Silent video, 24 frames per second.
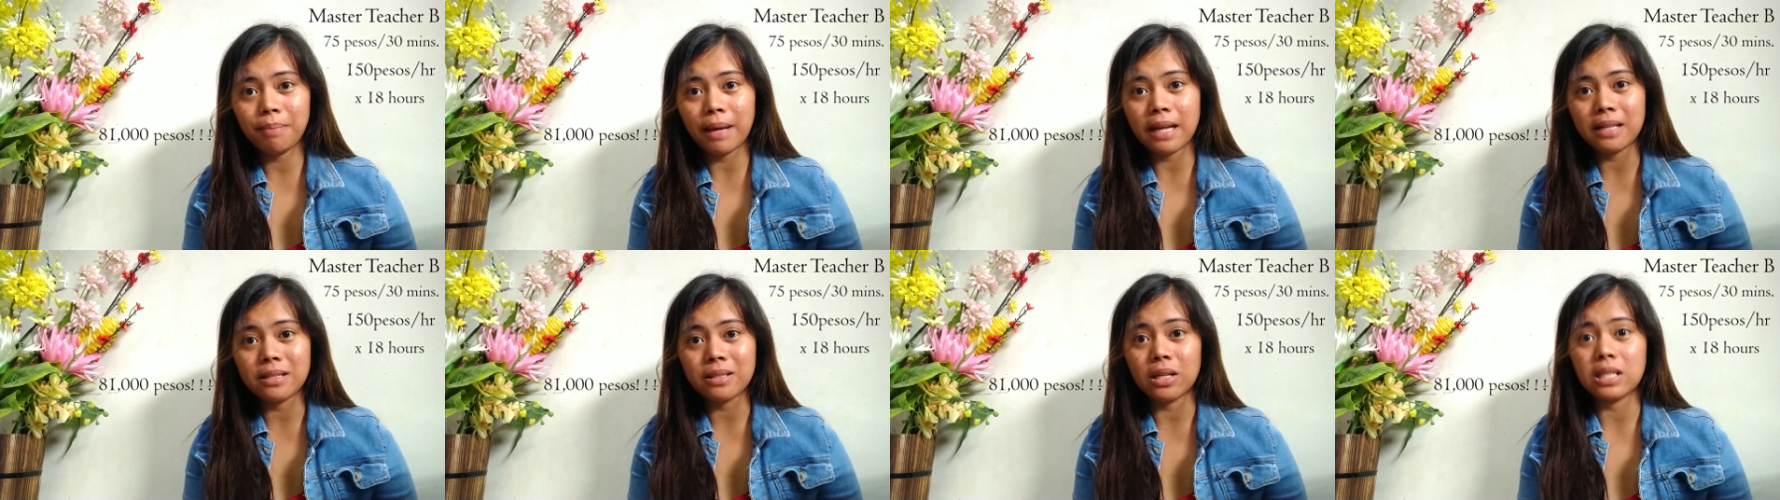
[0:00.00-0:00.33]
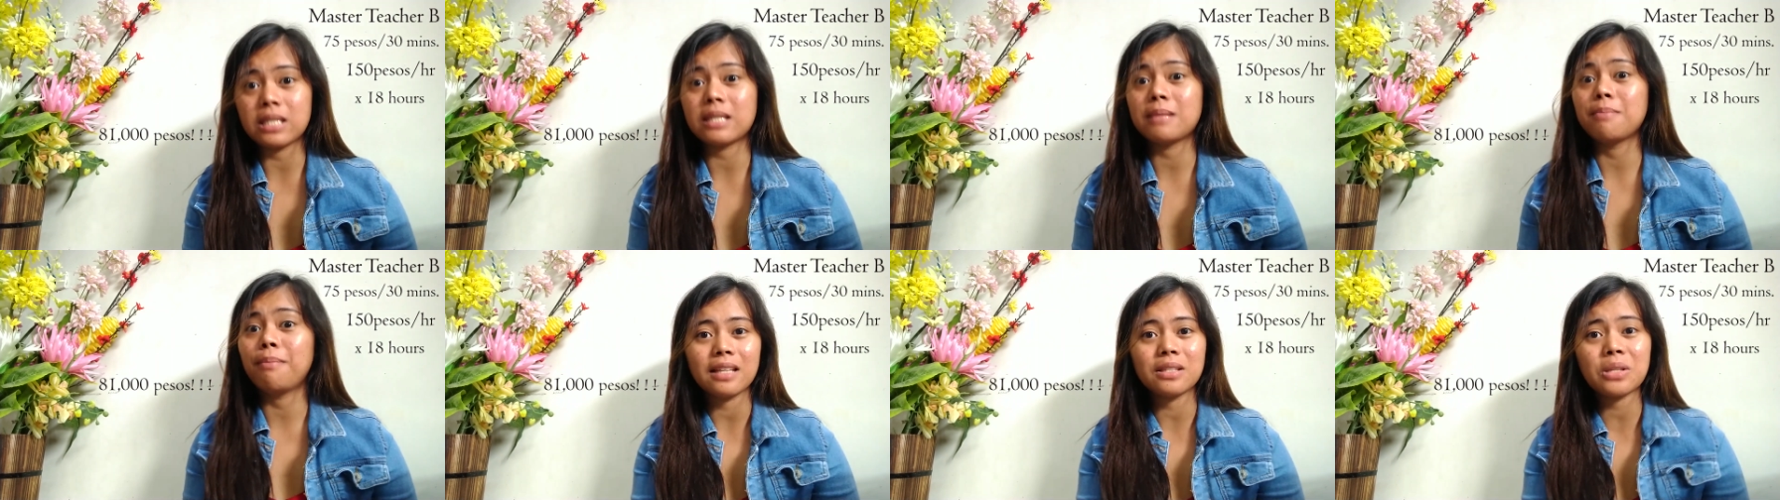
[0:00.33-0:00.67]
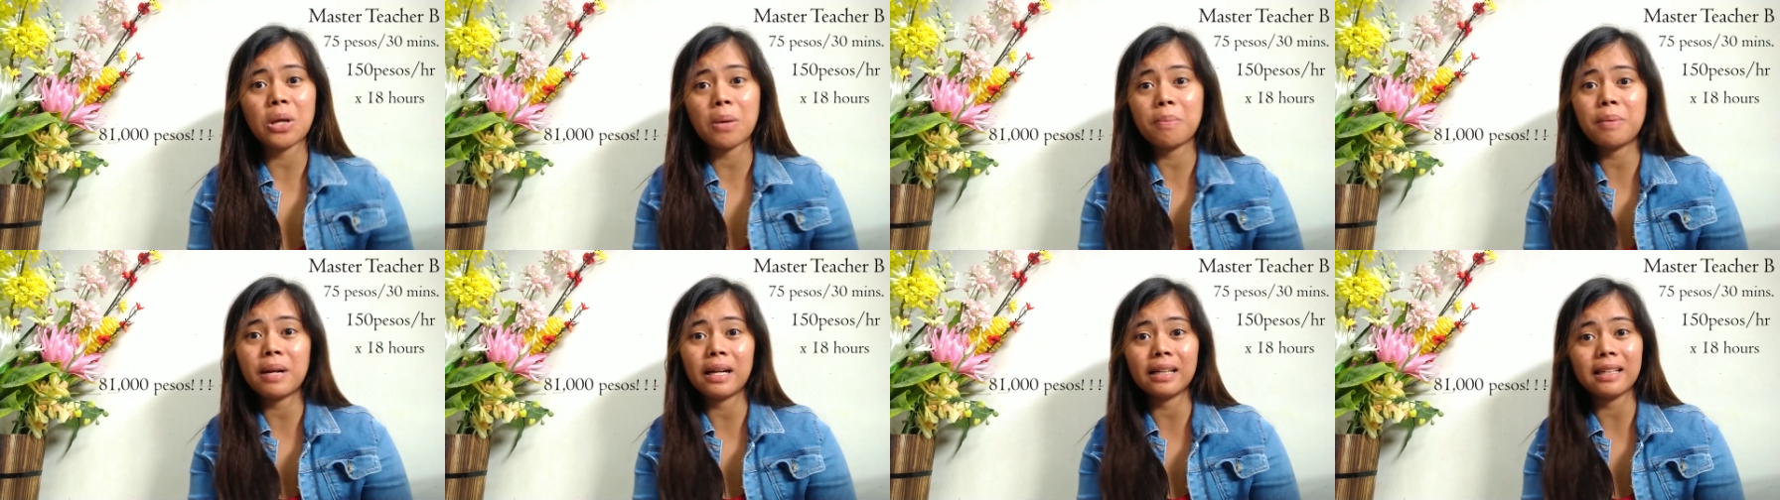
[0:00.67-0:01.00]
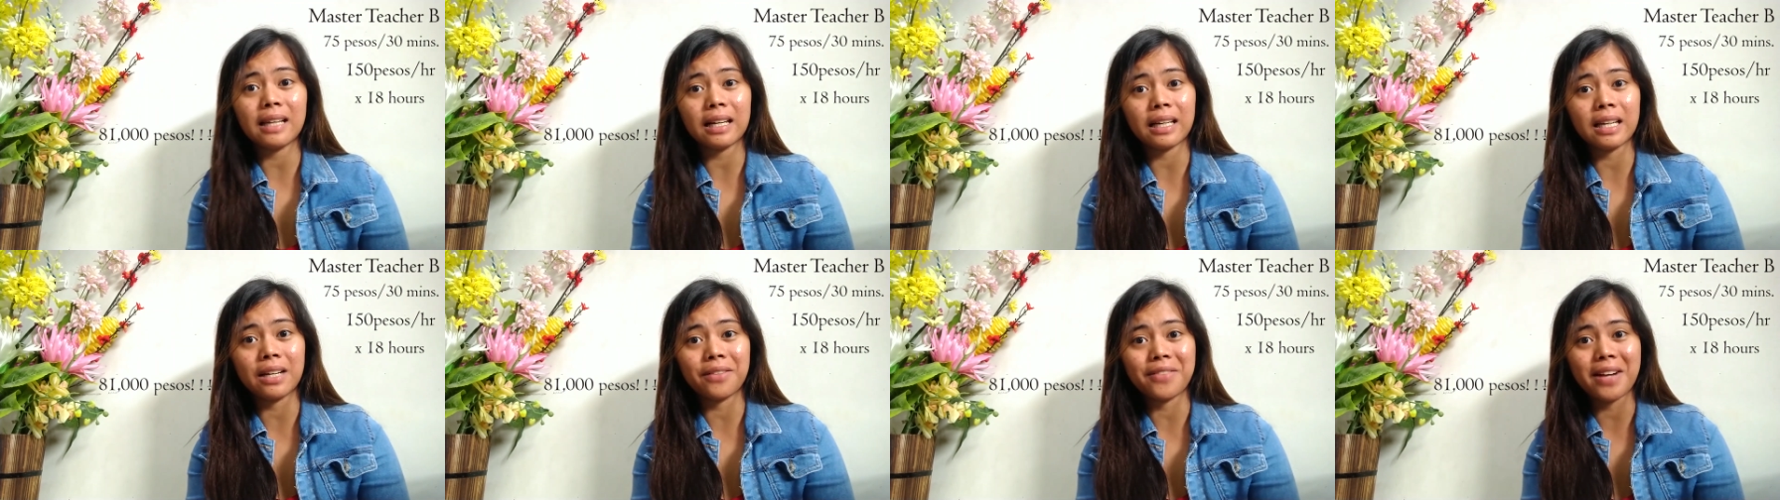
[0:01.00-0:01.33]
pesos. Sobrang
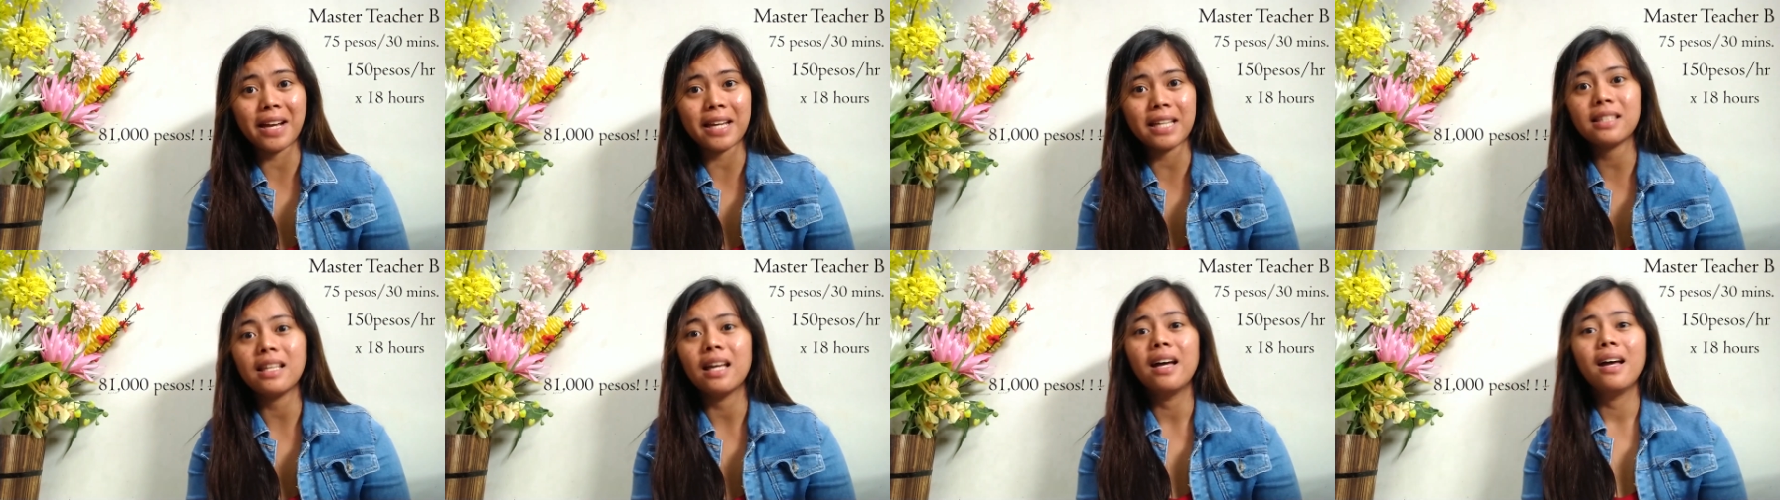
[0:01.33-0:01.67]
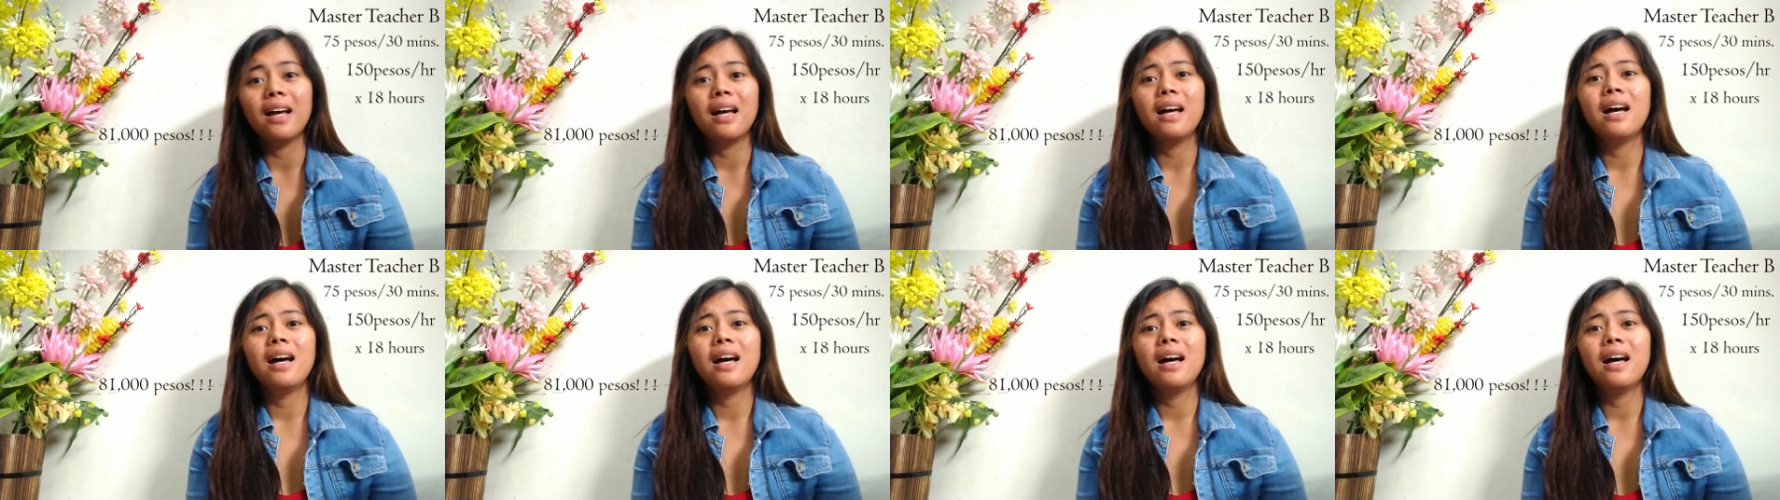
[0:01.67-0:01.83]
laki, right?